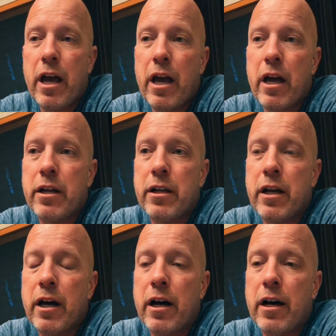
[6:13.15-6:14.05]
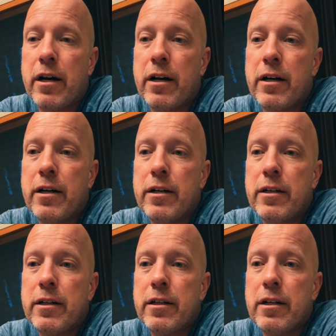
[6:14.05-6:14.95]
And uh,
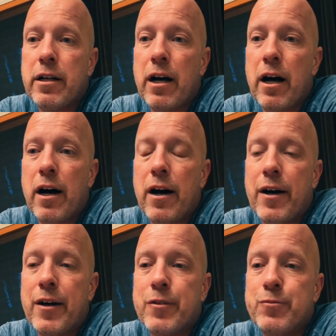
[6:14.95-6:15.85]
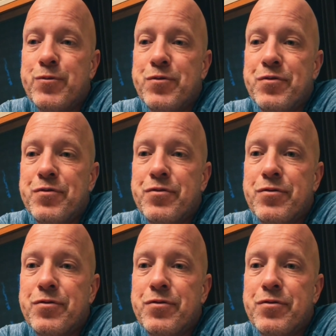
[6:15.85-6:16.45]
um,